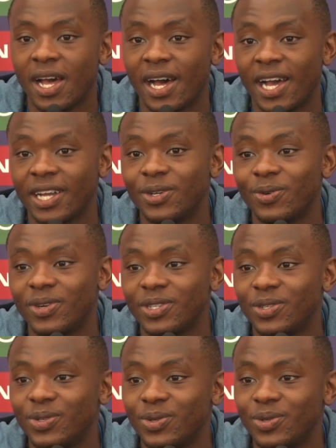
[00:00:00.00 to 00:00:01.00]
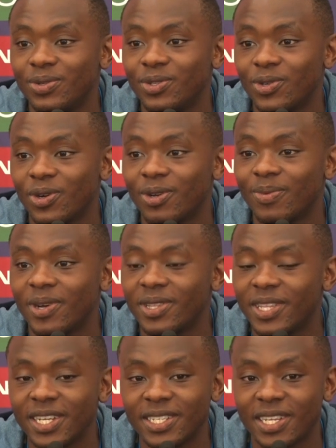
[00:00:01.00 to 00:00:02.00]
I don't want to talk about
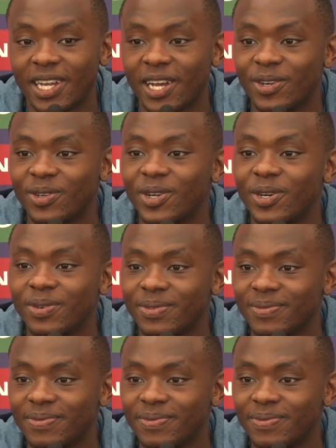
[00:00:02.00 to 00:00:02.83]
things that I don't know.